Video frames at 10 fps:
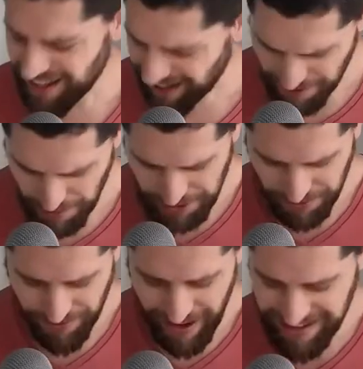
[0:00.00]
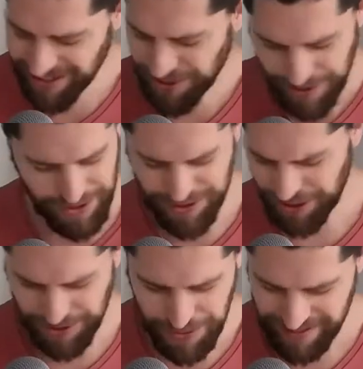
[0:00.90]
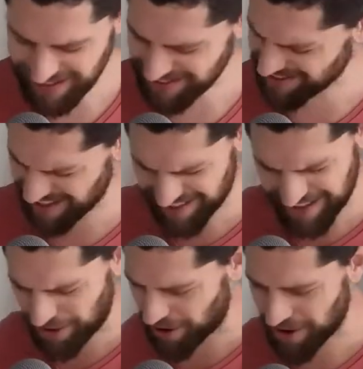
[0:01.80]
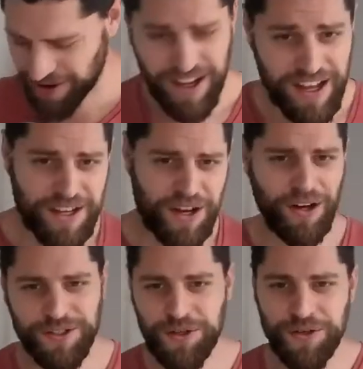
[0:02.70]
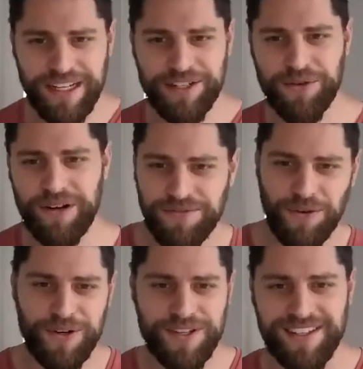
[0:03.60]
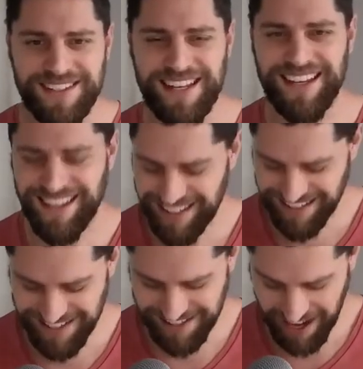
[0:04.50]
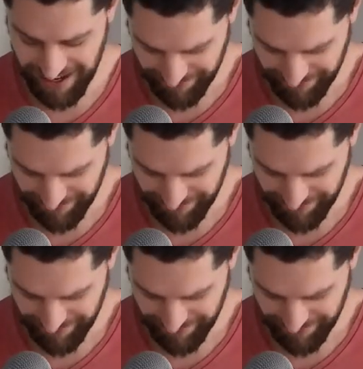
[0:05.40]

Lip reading: What you'll find as soon as you start doing this is that there are contradictory forces inside